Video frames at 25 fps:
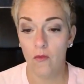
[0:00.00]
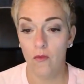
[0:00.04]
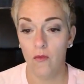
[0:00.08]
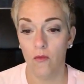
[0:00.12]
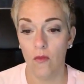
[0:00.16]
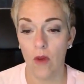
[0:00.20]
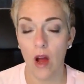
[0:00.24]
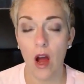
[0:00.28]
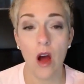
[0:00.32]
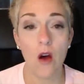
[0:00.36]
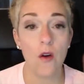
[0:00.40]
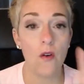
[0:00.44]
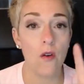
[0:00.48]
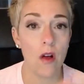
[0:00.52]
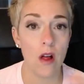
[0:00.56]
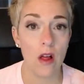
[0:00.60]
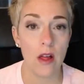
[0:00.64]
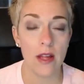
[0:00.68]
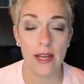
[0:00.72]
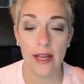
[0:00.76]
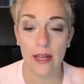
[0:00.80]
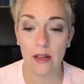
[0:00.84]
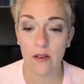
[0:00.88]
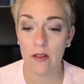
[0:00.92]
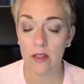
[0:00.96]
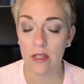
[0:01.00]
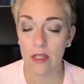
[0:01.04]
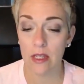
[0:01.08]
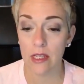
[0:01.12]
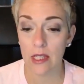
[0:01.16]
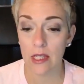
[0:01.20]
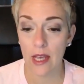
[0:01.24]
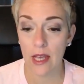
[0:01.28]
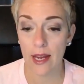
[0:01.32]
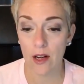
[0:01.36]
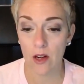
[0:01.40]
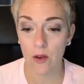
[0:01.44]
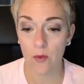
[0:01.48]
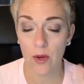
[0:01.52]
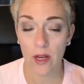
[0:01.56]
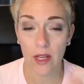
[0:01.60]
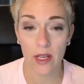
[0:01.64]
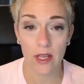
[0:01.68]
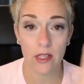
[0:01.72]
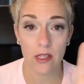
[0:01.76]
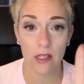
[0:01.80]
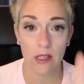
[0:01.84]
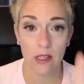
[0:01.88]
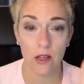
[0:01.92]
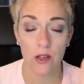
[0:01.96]
I'll announce this later when it
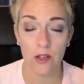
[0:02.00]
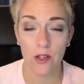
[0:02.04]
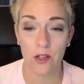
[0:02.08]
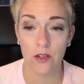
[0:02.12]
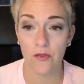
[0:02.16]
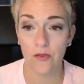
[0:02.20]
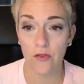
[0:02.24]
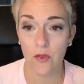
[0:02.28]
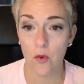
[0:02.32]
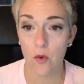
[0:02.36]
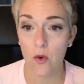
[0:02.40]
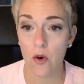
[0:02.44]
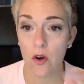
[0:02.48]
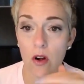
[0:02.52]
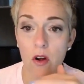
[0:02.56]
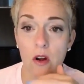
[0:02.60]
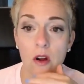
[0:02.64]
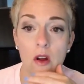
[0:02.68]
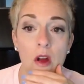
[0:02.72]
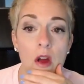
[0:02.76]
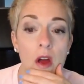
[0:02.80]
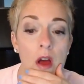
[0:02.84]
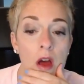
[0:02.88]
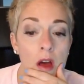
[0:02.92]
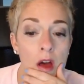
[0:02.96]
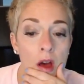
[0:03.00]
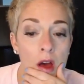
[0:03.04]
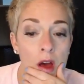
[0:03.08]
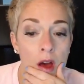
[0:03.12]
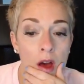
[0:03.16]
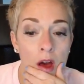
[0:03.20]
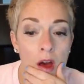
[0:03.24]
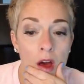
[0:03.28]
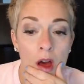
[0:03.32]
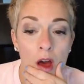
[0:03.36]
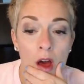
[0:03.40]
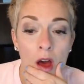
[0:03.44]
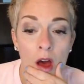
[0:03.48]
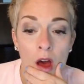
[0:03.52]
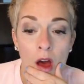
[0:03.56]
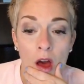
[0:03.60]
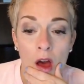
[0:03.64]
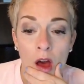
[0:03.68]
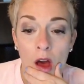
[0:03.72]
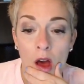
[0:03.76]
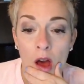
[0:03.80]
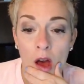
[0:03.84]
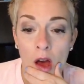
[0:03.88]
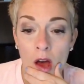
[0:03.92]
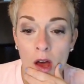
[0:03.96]
gets close to four.
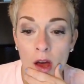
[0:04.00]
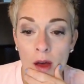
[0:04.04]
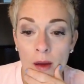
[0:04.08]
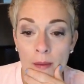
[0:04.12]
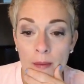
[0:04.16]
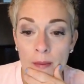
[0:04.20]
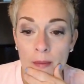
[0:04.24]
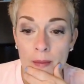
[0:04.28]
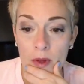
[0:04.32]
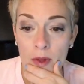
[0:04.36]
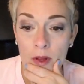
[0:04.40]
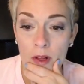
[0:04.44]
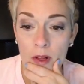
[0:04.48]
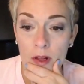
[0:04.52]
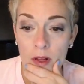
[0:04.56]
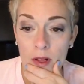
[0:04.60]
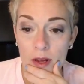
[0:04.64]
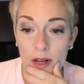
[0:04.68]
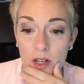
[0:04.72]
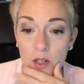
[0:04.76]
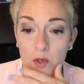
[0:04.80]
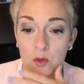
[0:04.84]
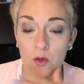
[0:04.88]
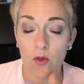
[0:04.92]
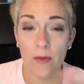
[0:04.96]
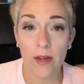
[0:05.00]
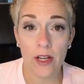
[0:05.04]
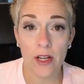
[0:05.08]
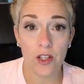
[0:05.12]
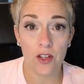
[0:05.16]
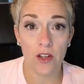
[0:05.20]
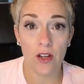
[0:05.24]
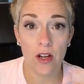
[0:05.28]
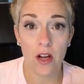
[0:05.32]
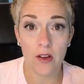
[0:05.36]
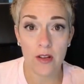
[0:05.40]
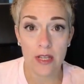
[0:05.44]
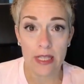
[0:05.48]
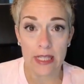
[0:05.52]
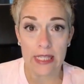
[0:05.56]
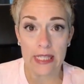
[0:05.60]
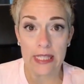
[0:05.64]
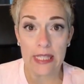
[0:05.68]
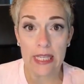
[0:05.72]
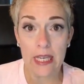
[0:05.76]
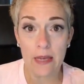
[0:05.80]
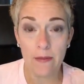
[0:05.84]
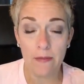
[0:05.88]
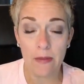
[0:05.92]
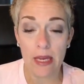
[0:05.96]
I just want to make sure y'all can
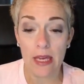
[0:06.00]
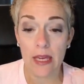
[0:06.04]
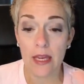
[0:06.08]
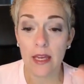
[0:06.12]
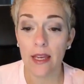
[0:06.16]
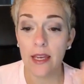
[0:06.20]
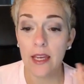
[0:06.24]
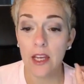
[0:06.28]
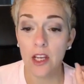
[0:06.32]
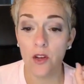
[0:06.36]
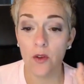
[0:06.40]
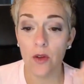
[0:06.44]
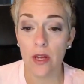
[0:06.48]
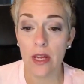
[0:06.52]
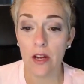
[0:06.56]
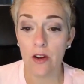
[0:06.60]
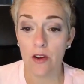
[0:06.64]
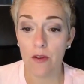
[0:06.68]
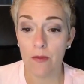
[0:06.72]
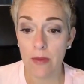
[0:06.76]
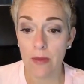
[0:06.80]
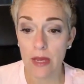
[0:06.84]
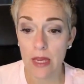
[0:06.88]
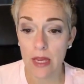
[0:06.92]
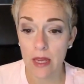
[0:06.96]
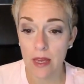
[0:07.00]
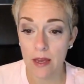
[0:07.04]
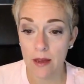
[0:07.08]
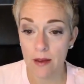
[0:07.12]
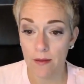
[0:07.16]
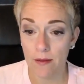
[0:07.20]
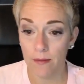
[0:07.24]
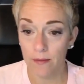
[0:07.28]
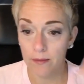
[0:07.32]
see me. Can you hear me?